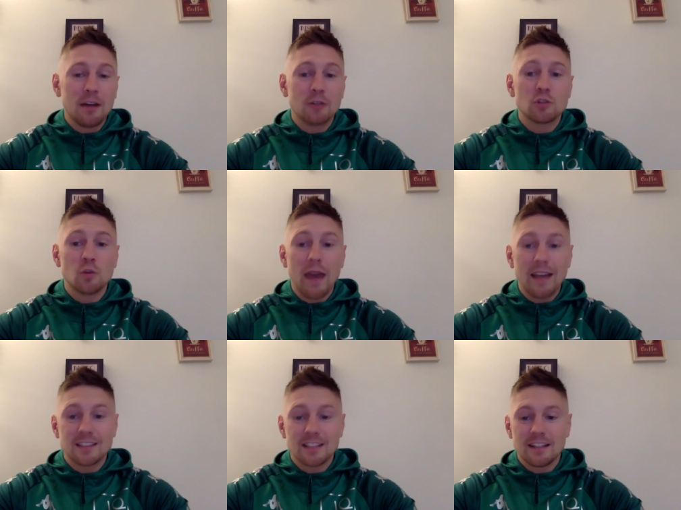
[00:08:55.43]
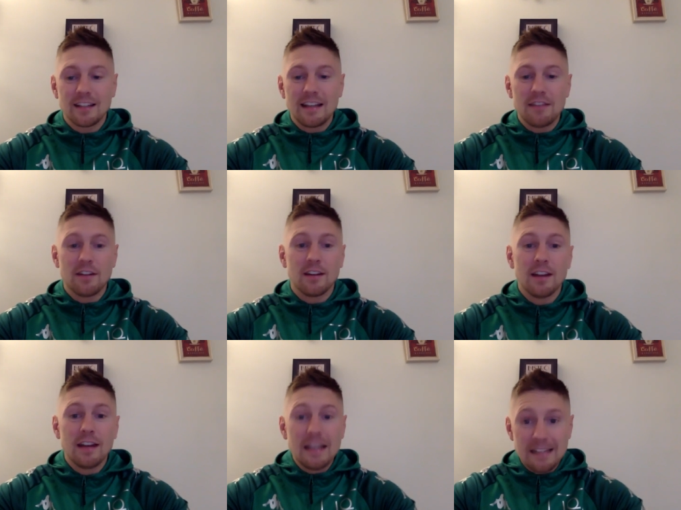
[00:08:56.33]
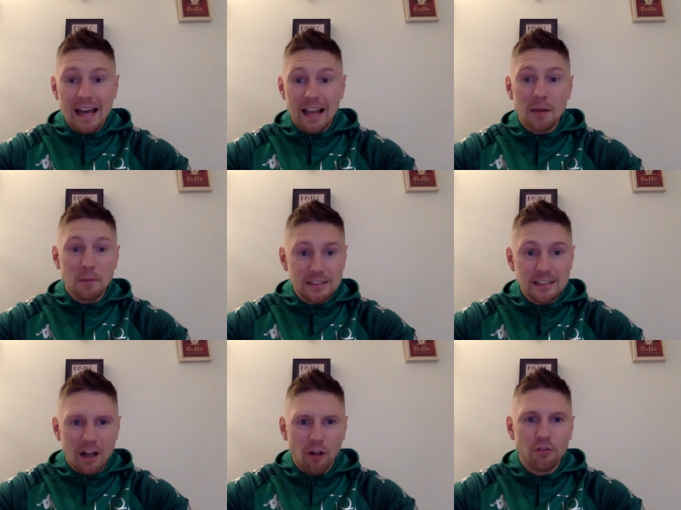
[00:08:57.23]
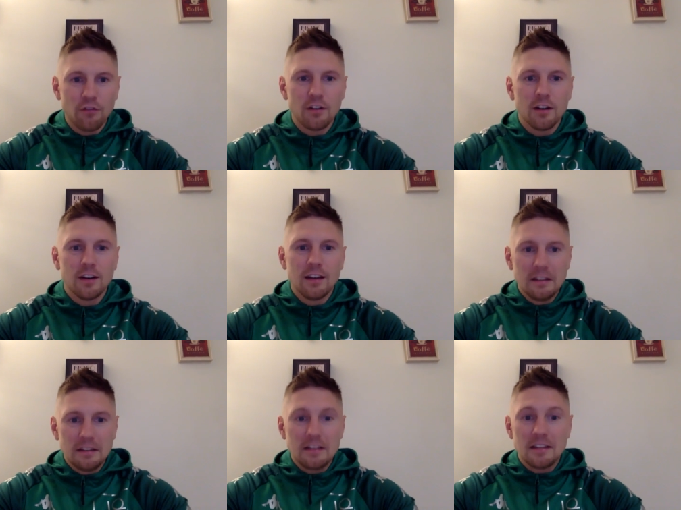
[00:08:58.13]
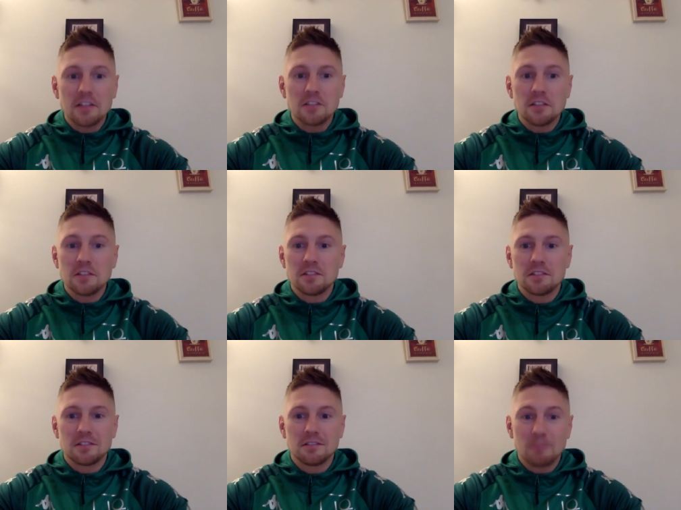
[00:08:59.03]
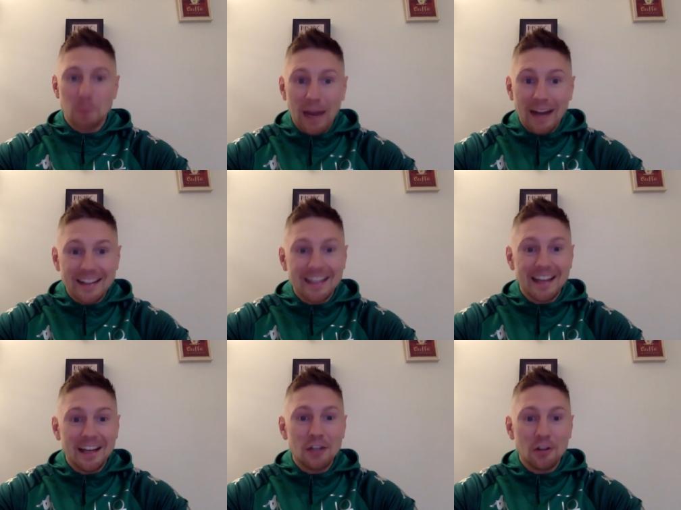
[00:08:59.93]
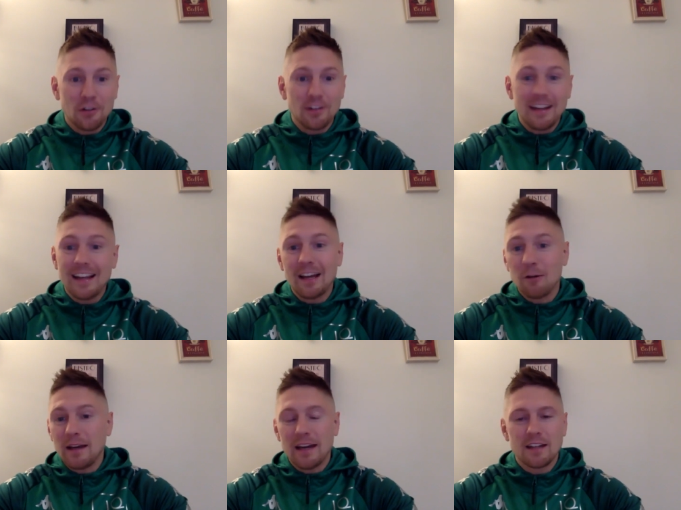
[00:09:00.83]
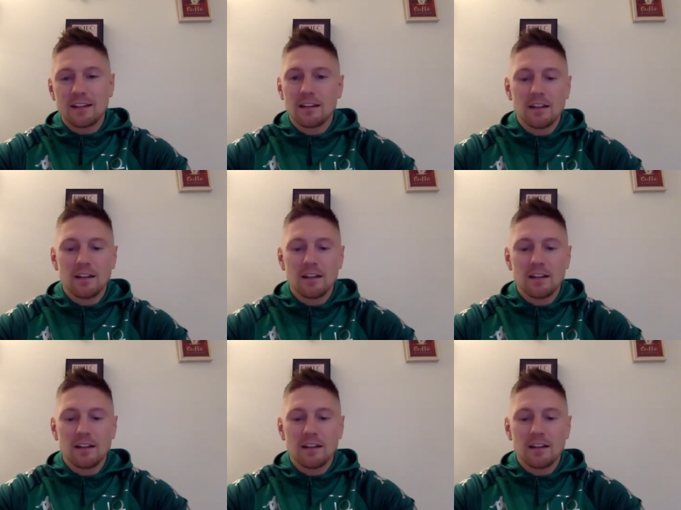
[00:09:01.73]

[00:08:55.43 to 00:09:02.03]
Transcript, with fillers: I was so hesitant in even telling myself that this is practically a done deal. Like we had